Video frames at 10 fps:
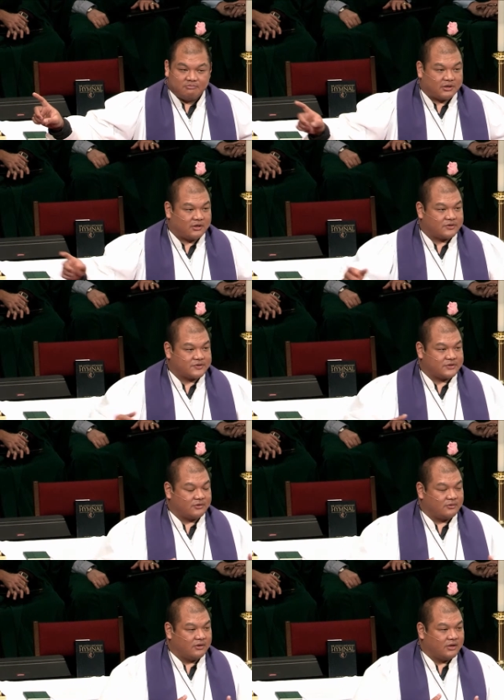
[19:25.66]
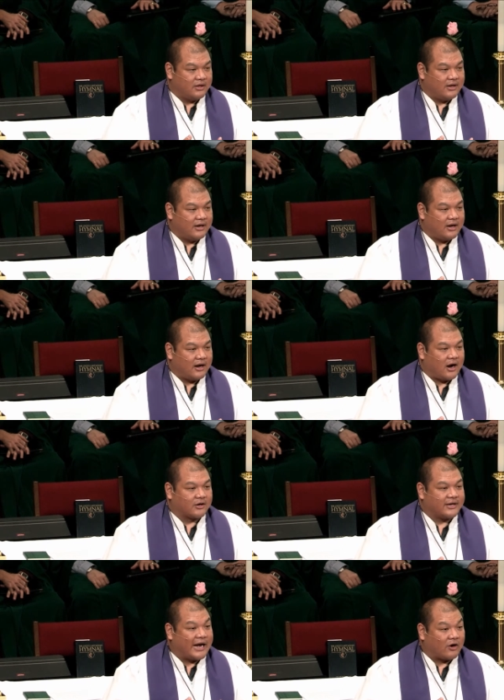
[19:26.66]
but also
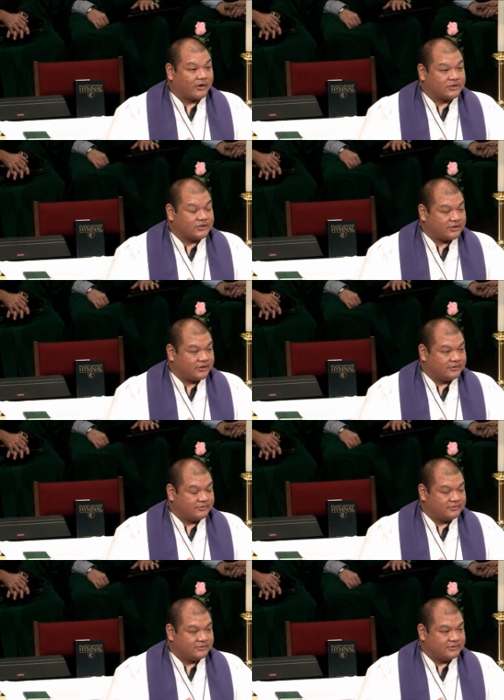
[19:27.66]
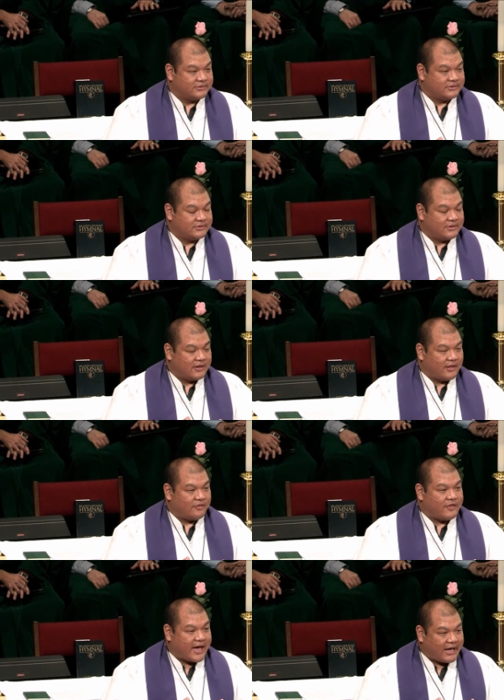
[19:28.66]
our character.
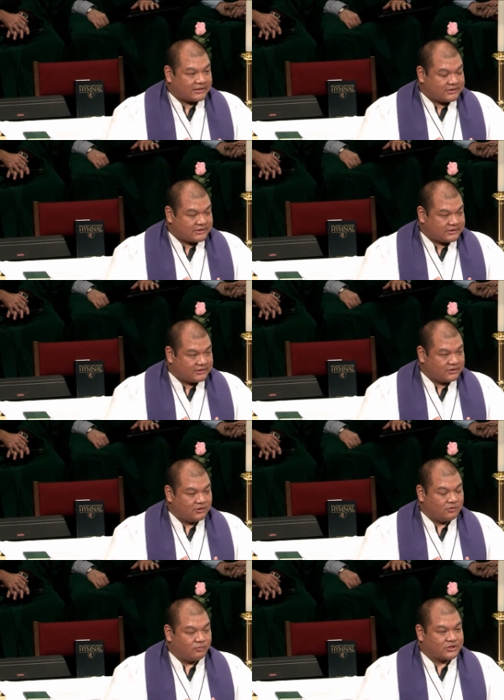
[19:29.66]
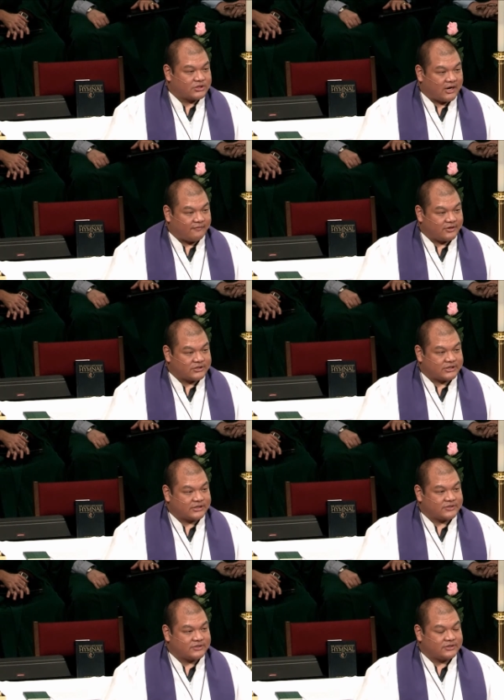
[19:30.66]
That which governs
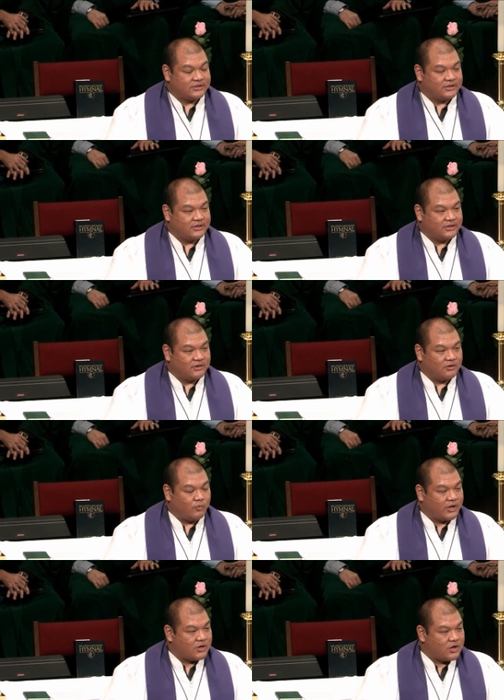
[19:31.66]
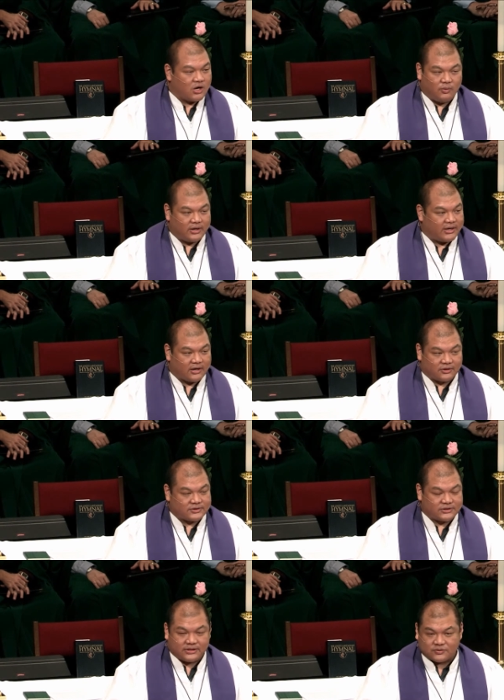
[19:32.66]
us when no one
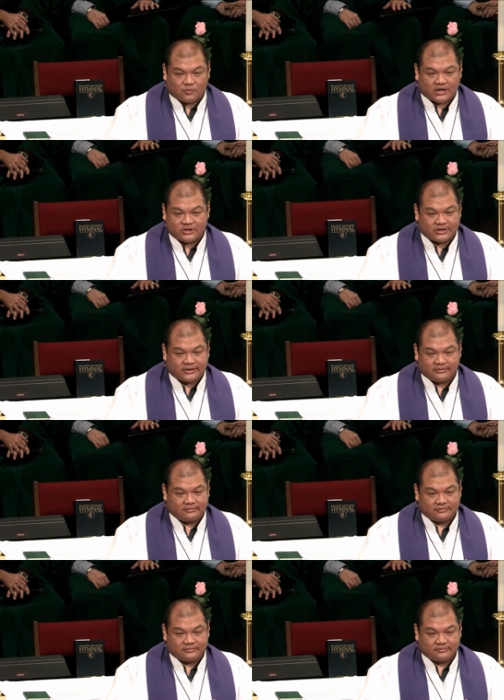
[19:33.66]
else is watching.